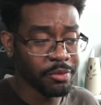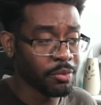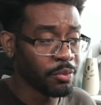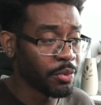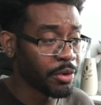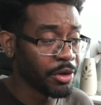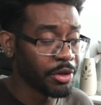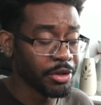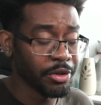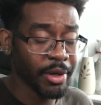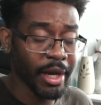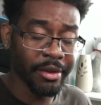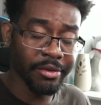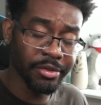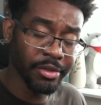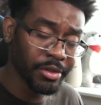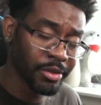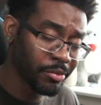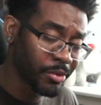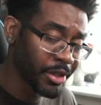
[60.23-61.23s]
where you have
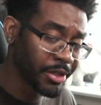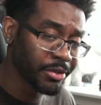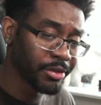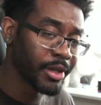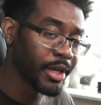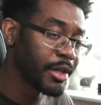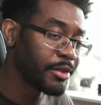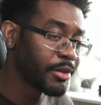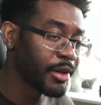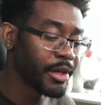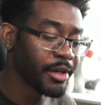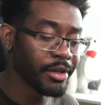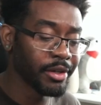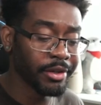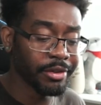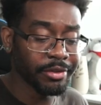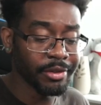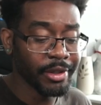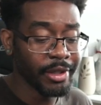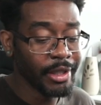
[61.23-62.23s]
situational
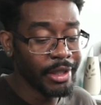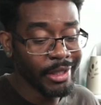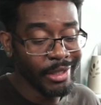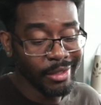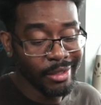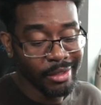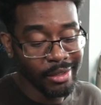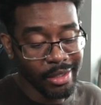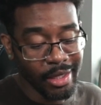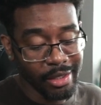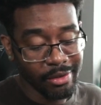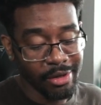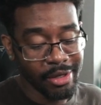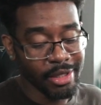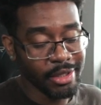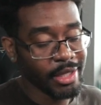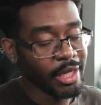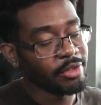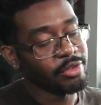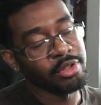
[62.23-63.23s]
anti-airs. And
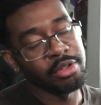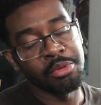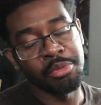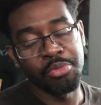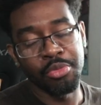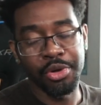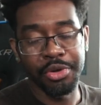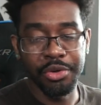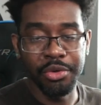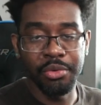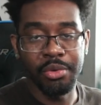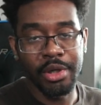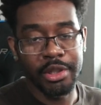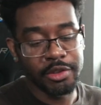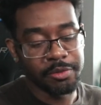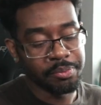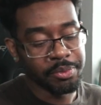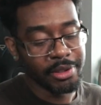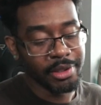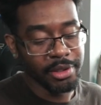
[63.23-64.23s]
granted, that's a little bit more
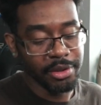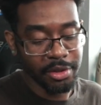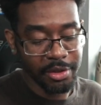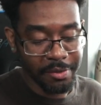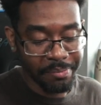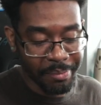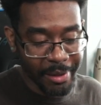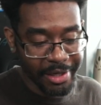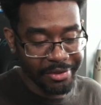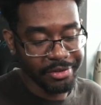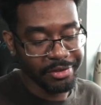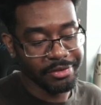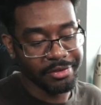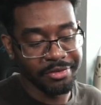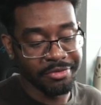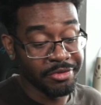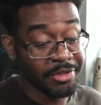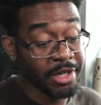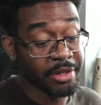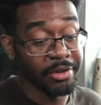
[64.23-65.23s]
nuanced, but you know, the basics
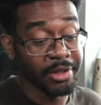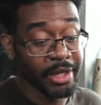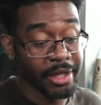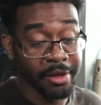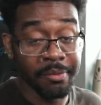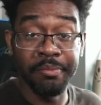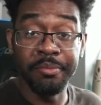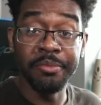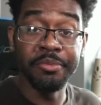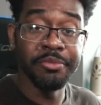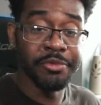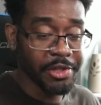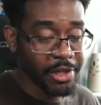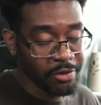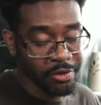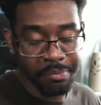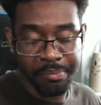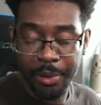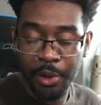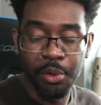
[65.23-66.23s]
is generally like
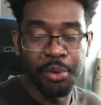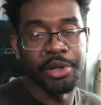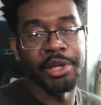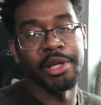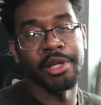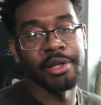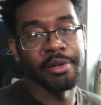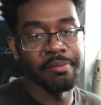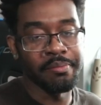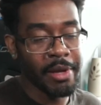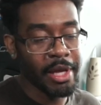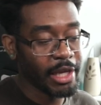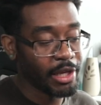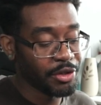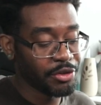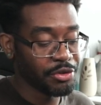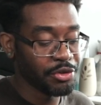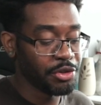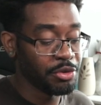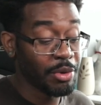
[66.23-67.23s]
general poking, making
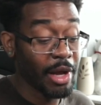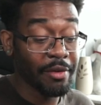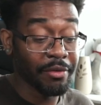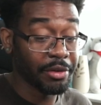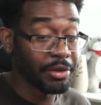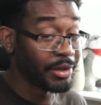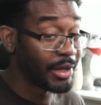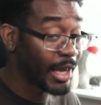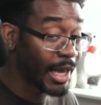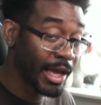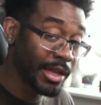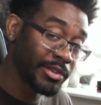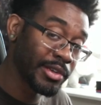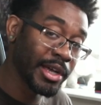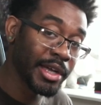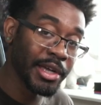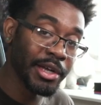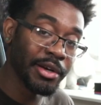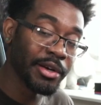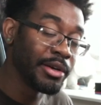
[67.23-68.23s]
sure you have a good
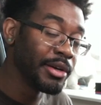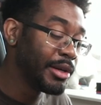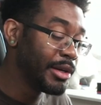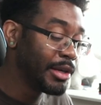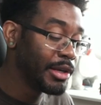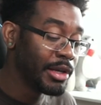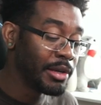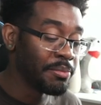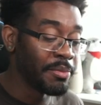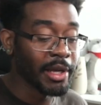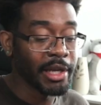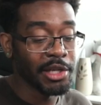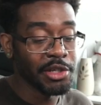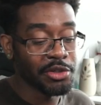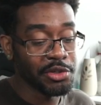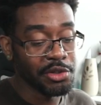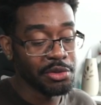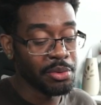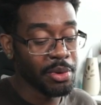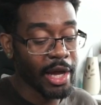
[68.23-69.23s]
anti-air, making
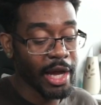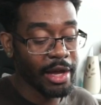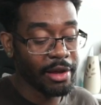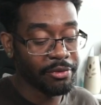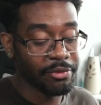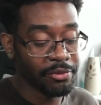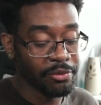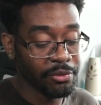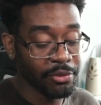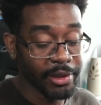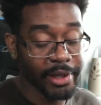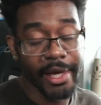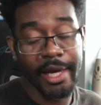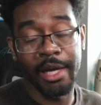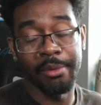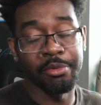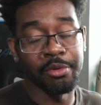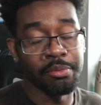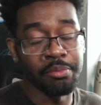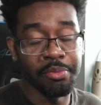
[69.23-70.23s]
sure you have
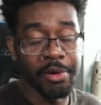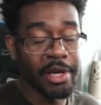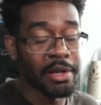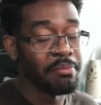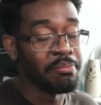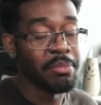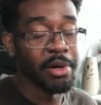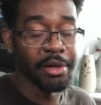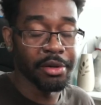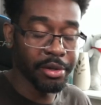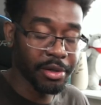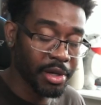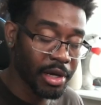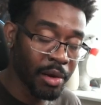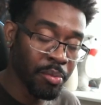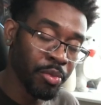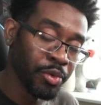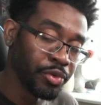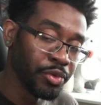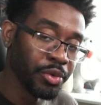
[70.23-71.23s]
reliable bread and butter
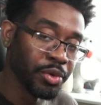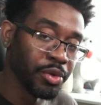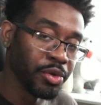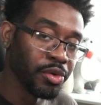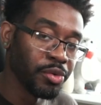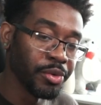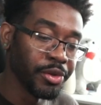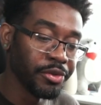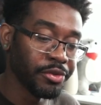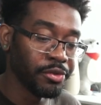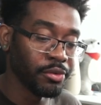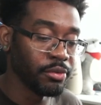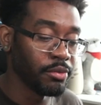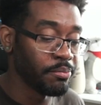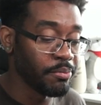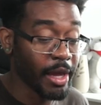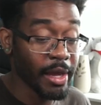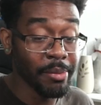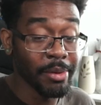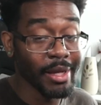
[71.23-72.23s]
combos you can go into,
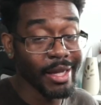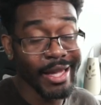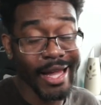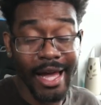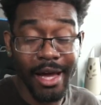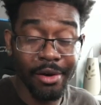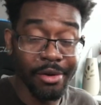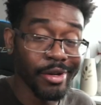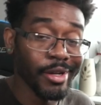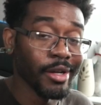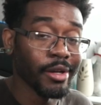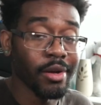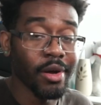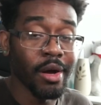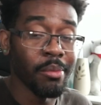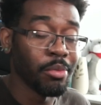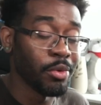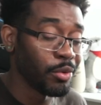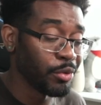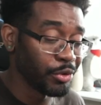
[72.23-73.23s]
maybe a counter hit
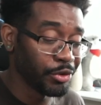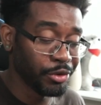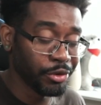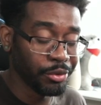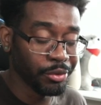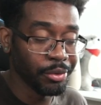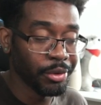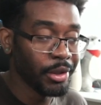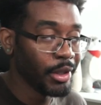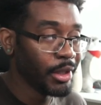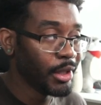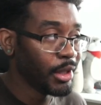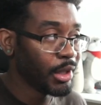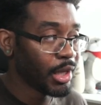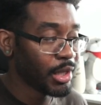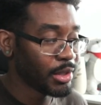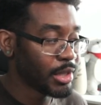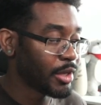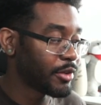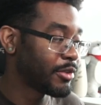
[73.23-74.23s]
combo or two.
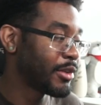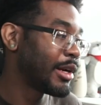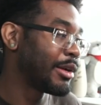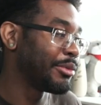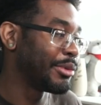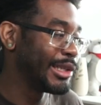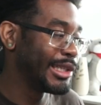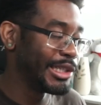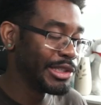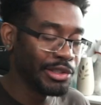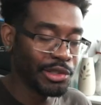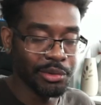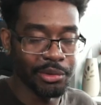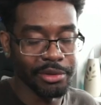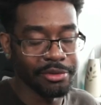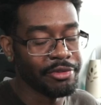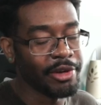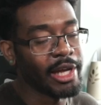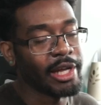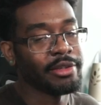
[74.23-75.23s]
And that's not really too
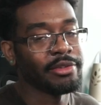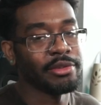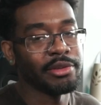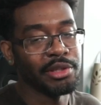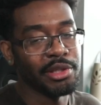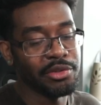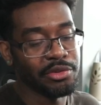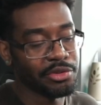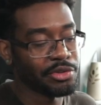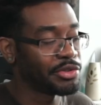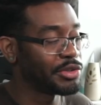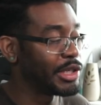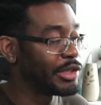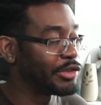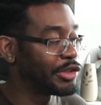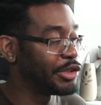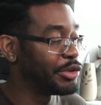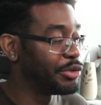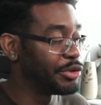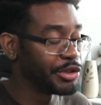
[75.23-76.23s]
advanced. These are just things
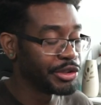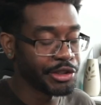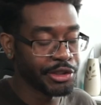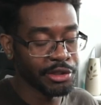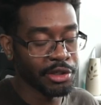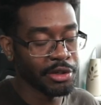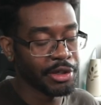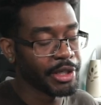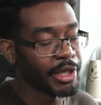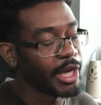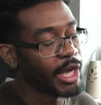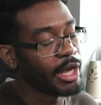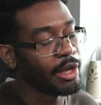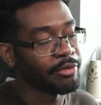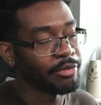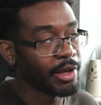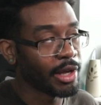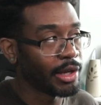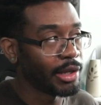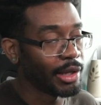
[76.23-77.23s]
that you just should already
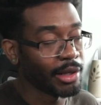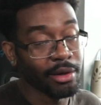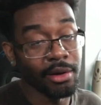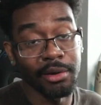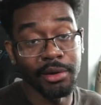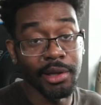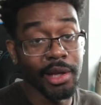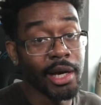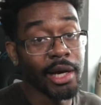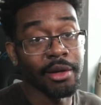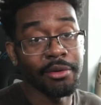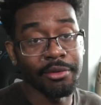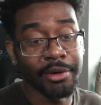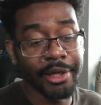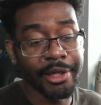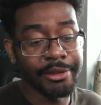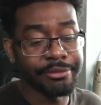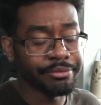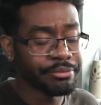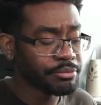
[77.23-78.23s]
have kind of like on lock,
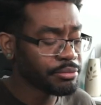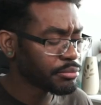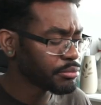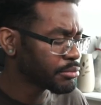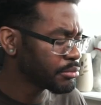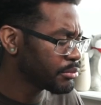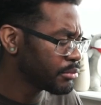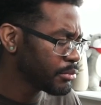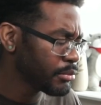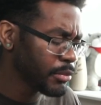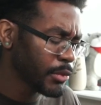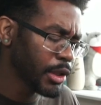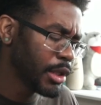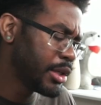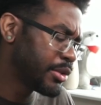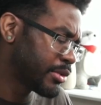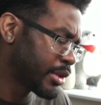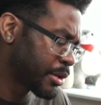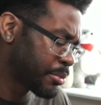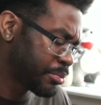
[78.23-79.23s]
right?
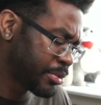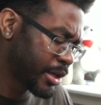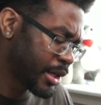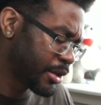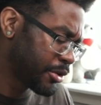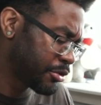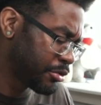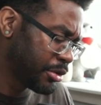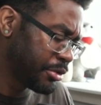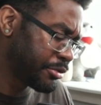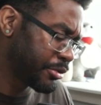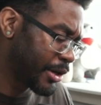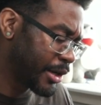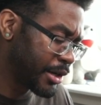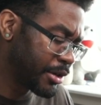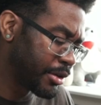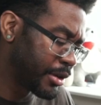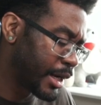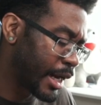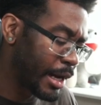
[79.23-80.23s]
It's like playing Street
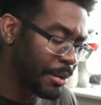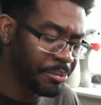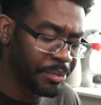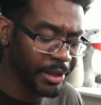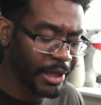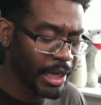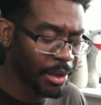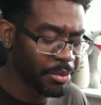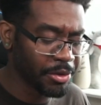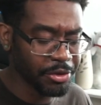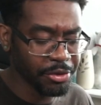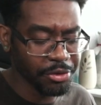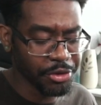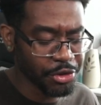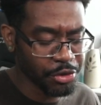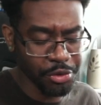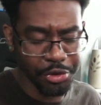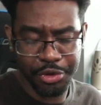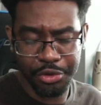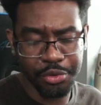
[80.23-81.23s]
Fighter and not being able to do
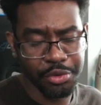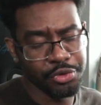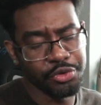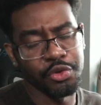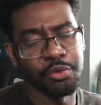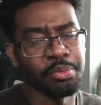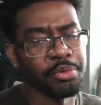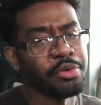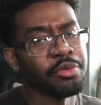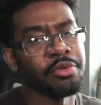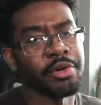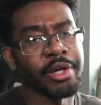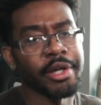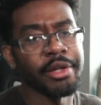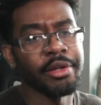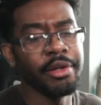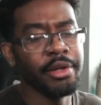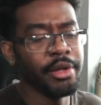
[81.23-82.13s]
short super, right?